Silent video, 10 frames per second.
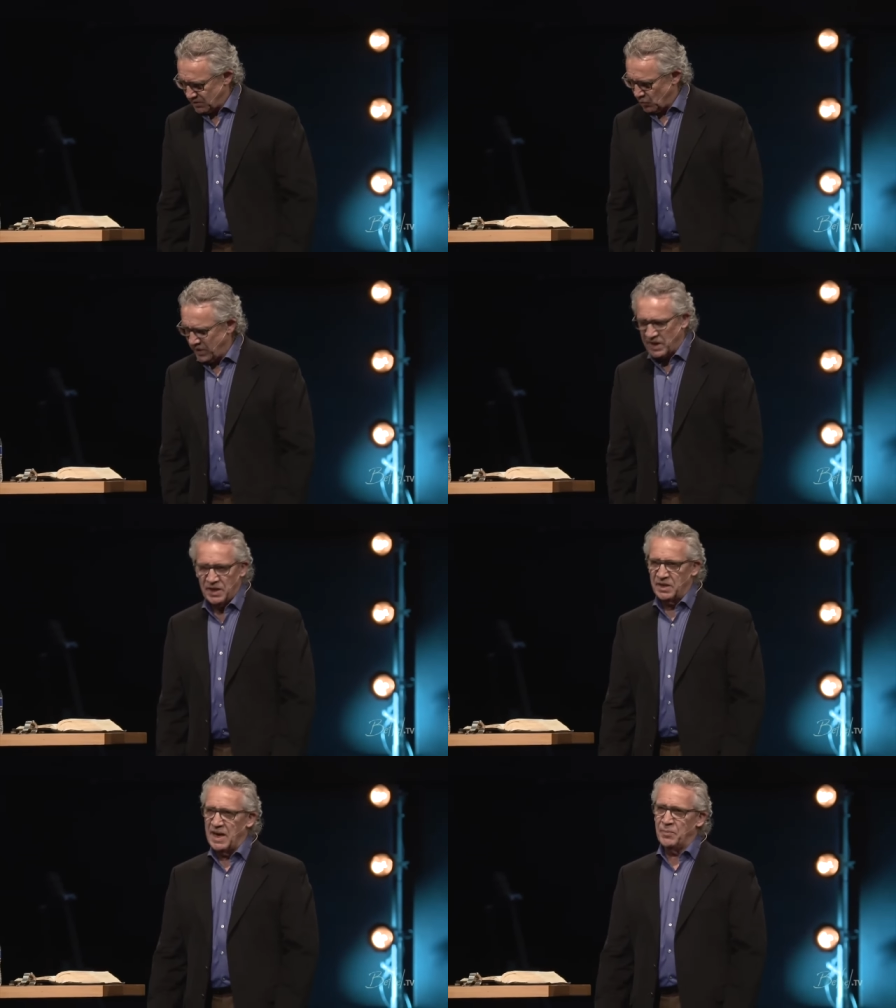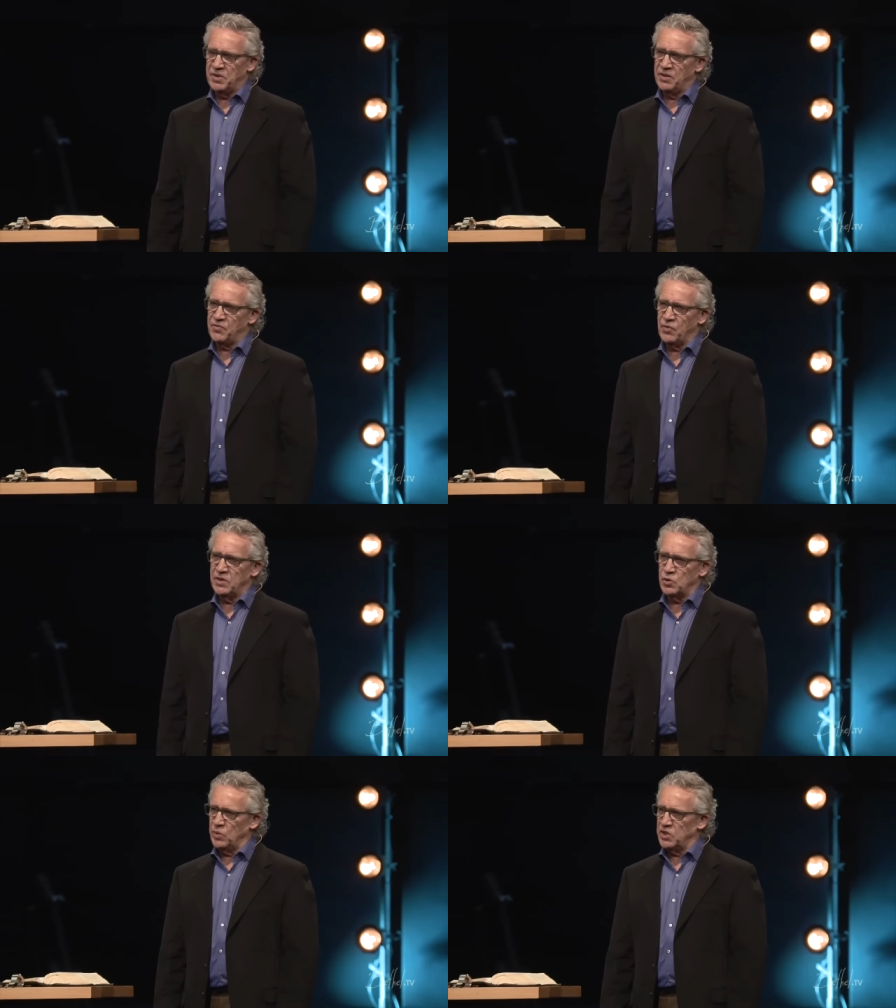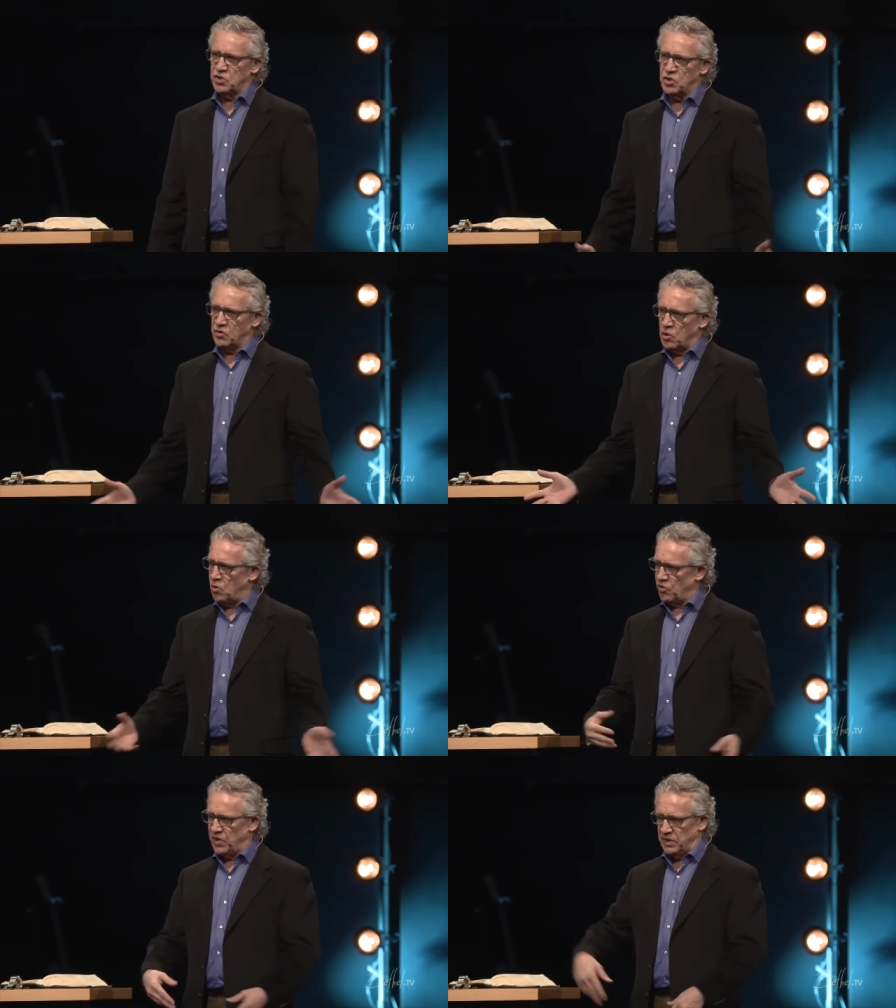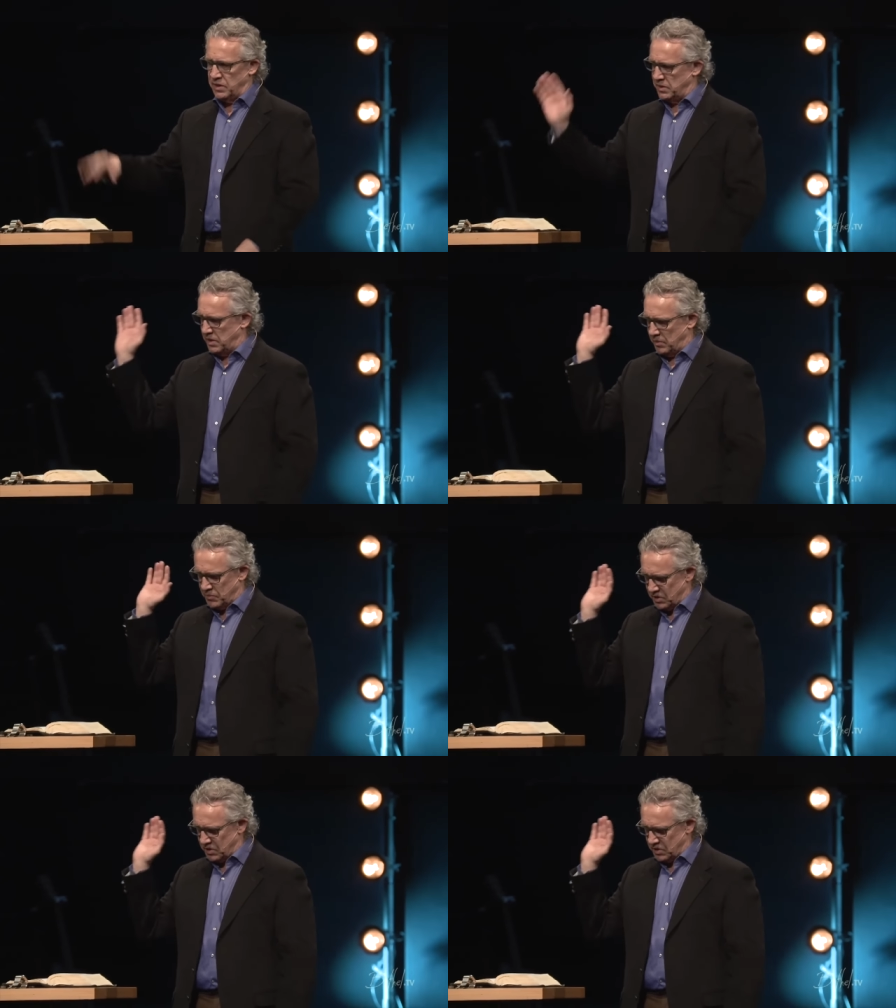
We didn't empty the freezer. We just took the whole thing to the dump.